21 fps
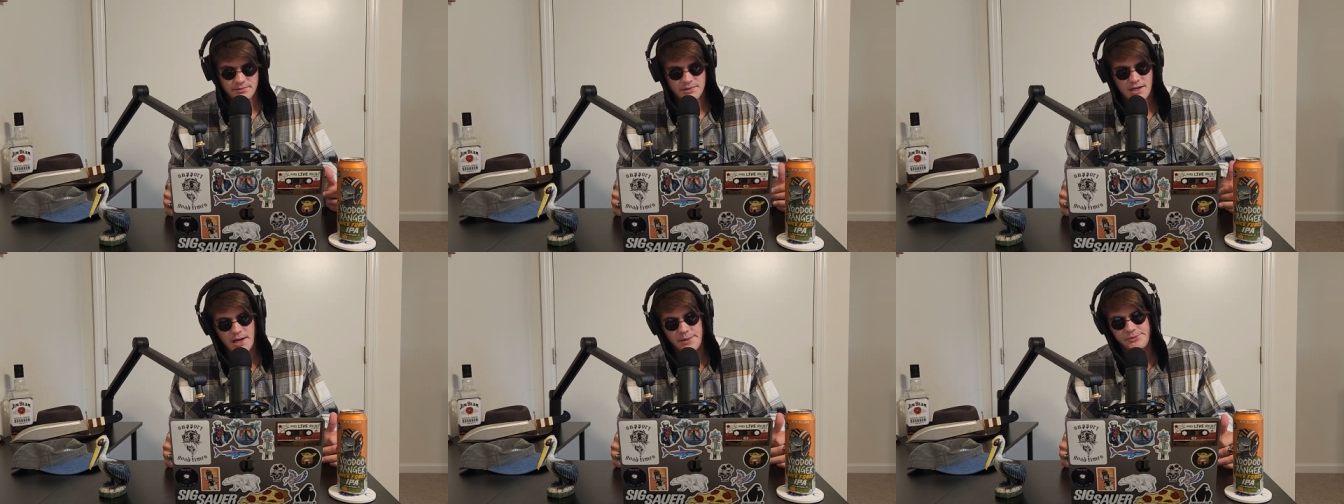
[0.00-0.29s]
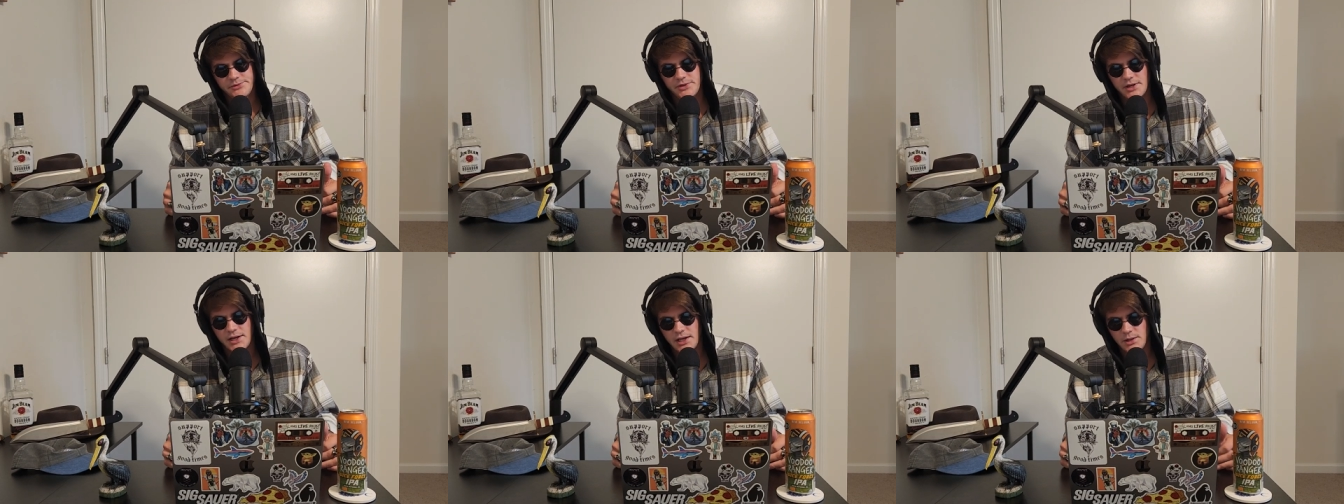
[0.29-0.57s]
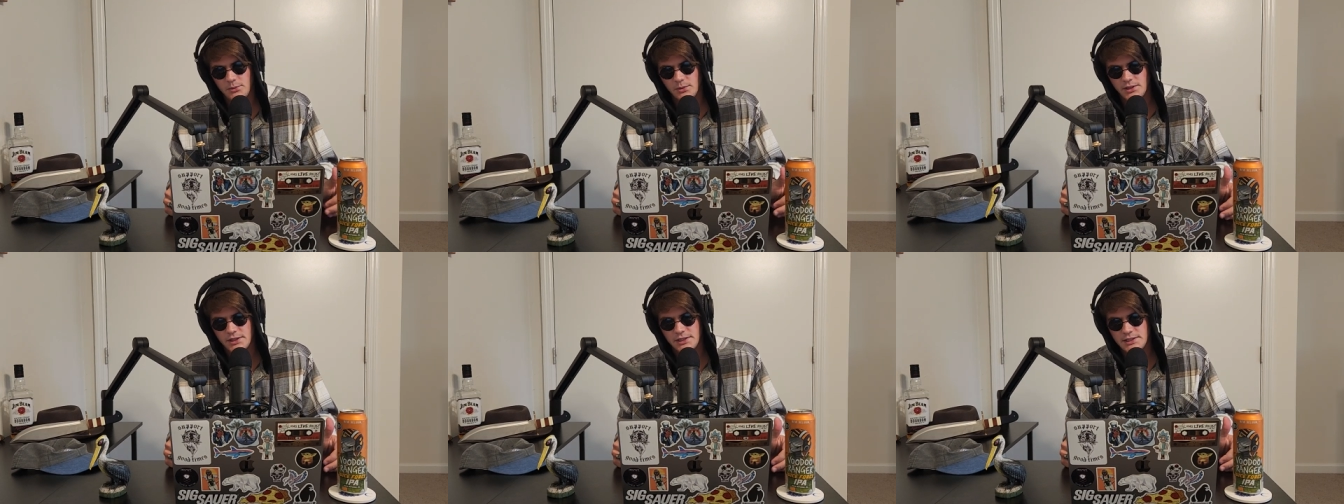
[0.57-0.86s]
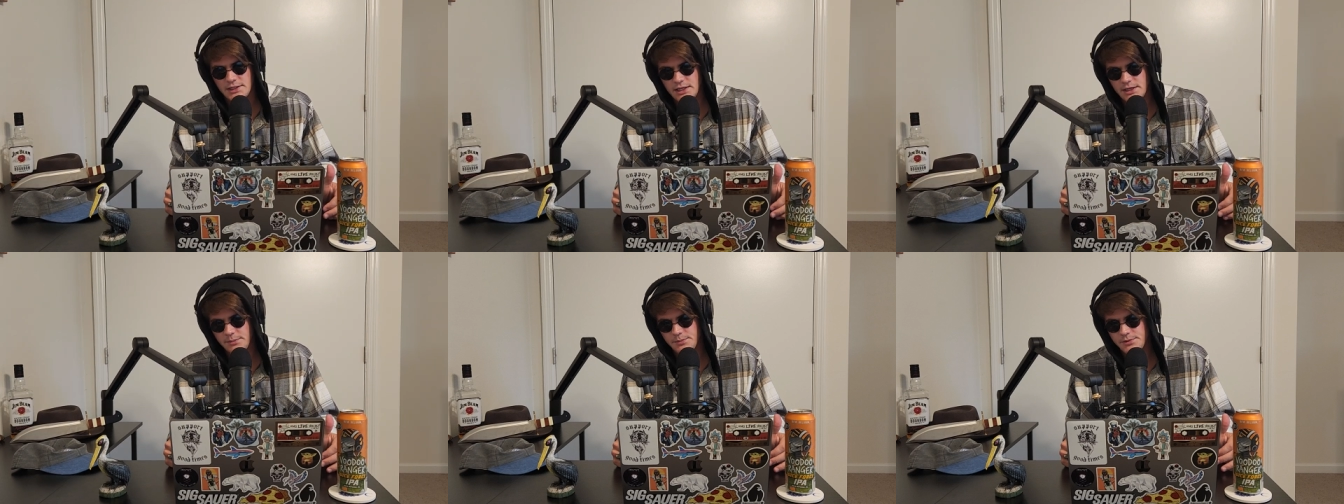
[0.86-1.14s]
Sometimes it's going to get
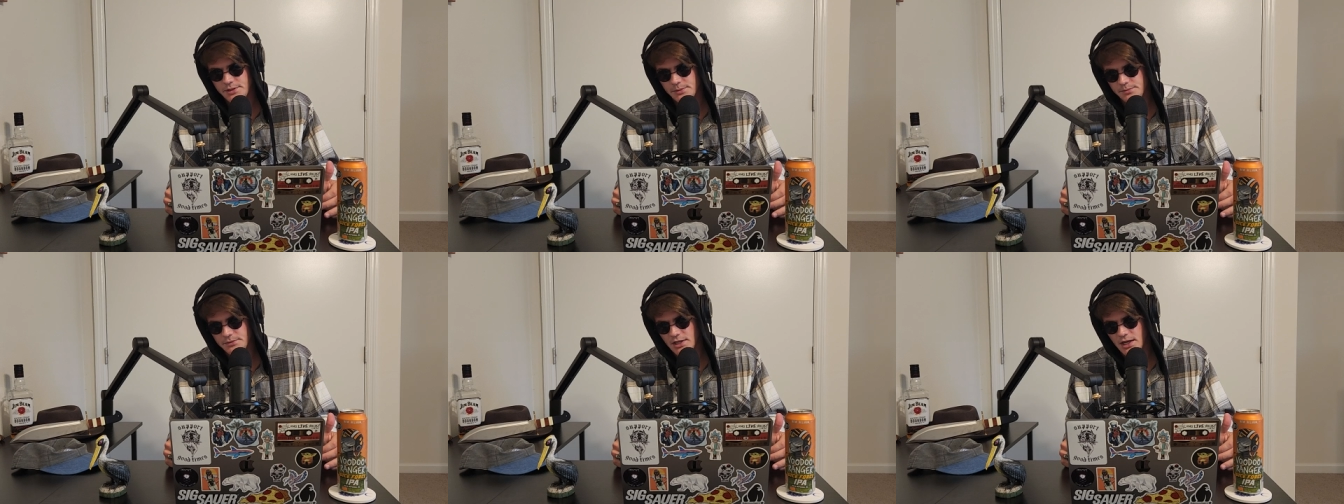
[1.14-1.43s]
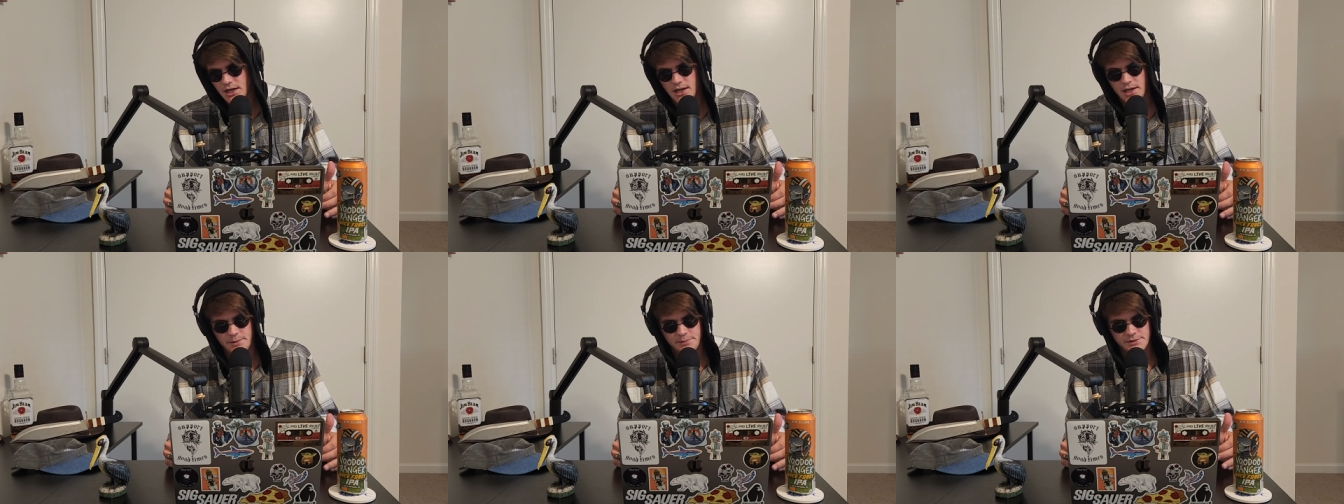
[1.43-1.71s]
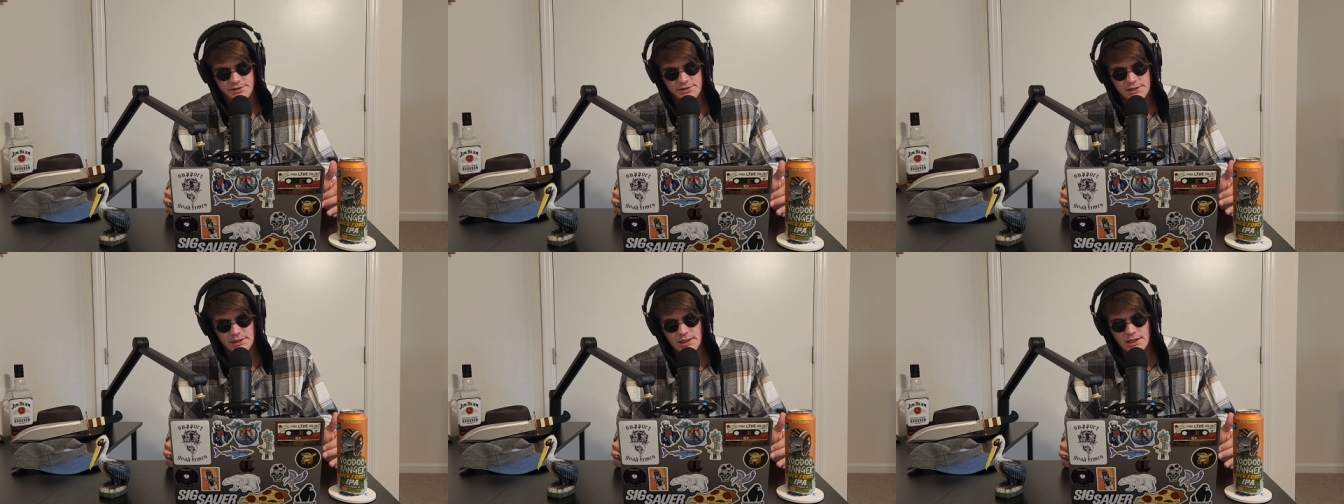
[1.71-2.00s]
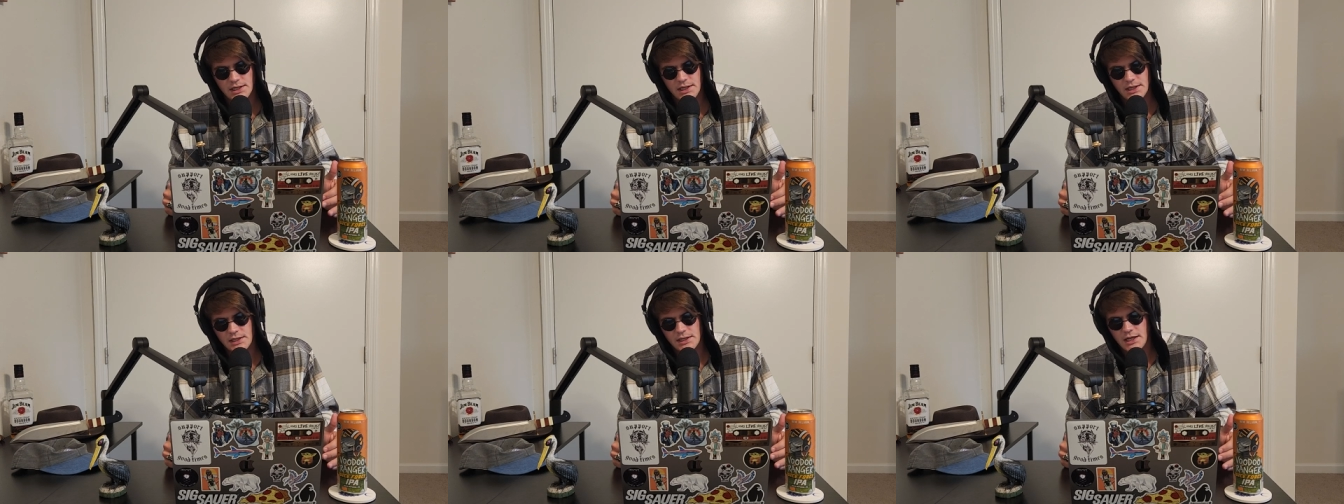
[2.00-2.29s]
really deep,
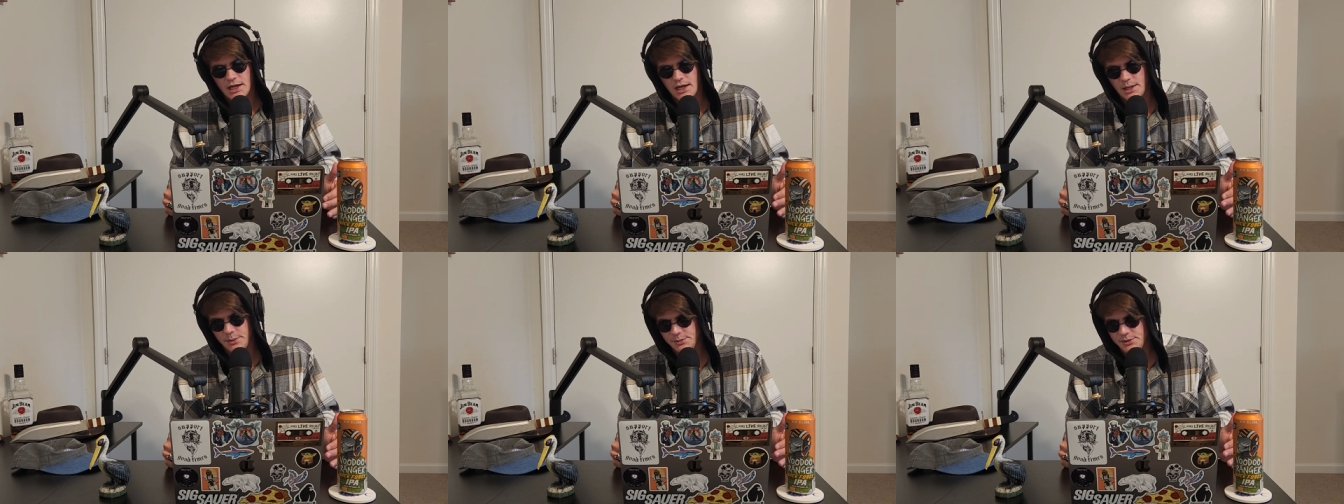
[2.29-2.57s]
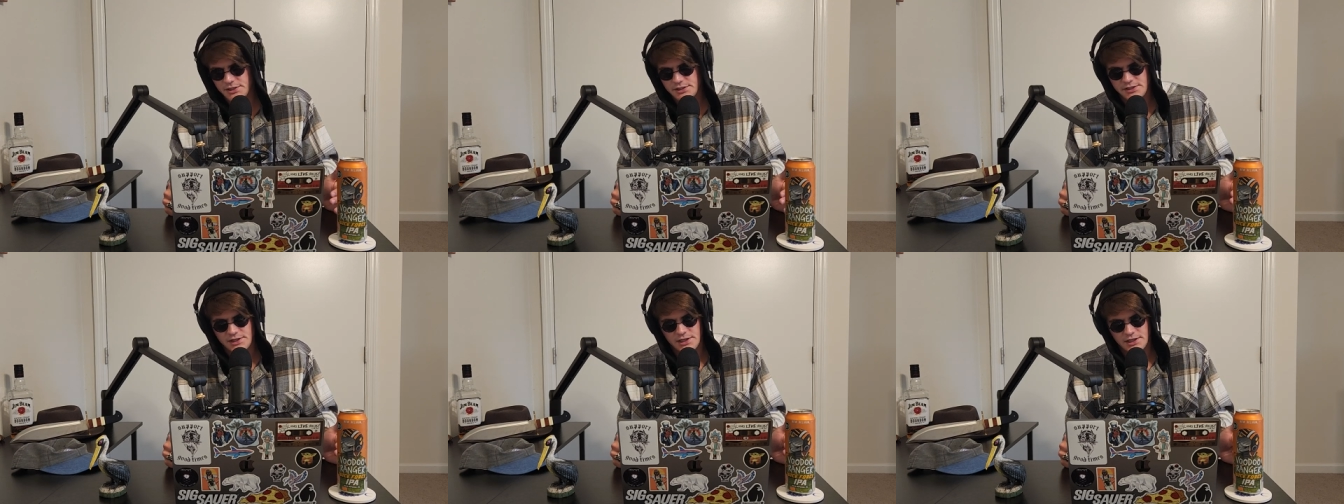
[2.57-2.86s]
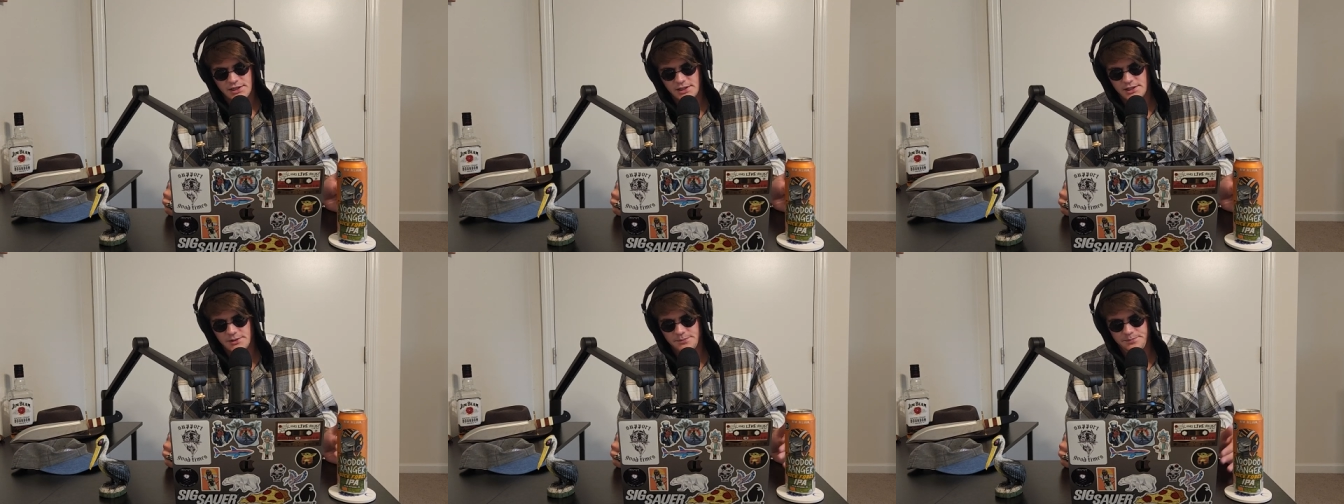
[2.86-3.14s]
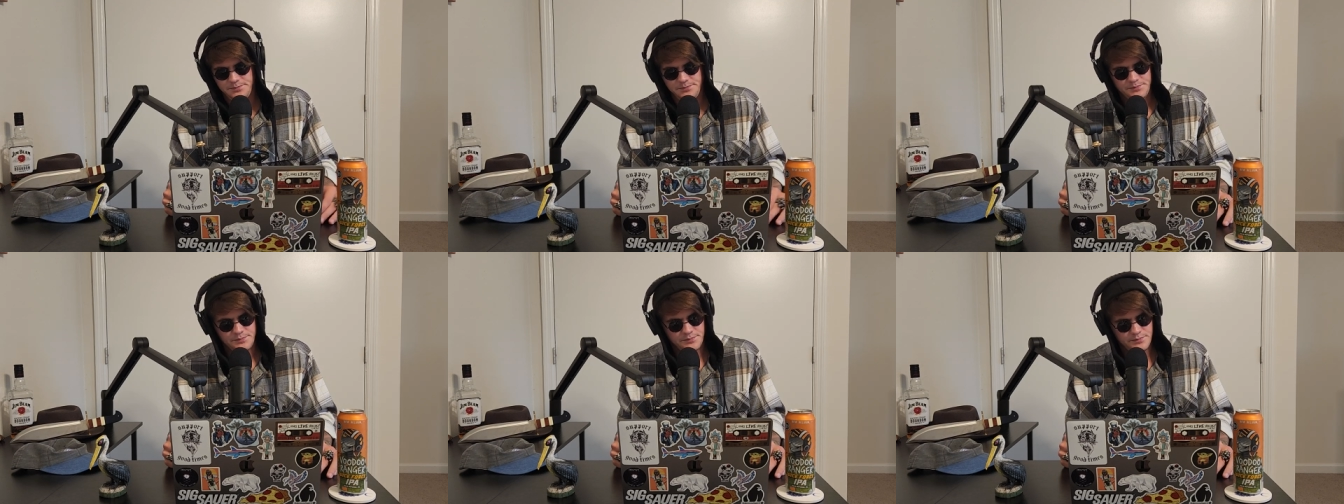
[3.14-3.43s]
sometimes I'm just going
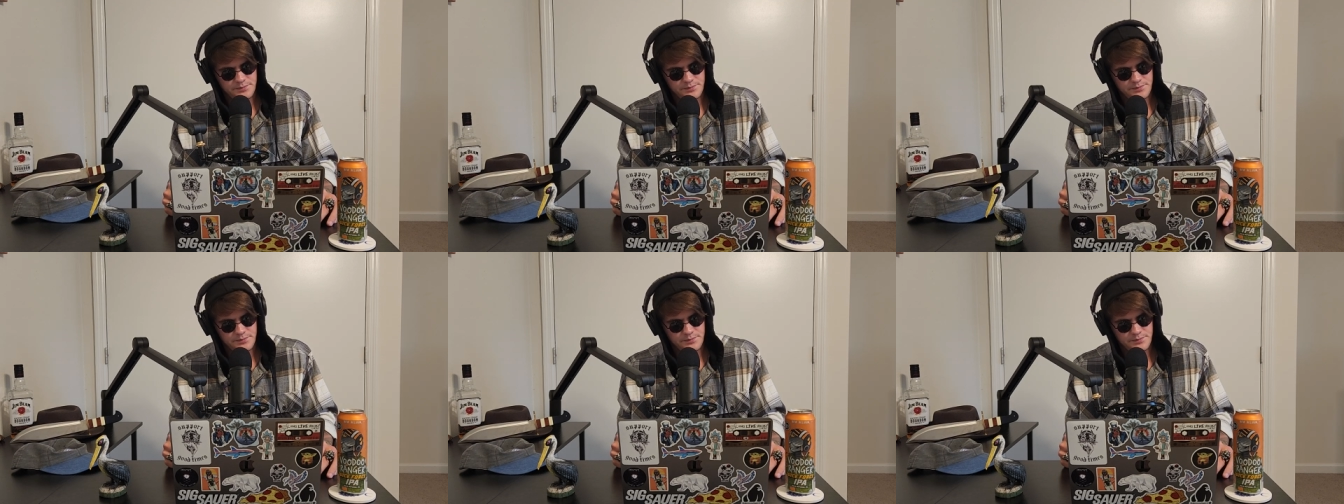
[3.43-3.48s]
to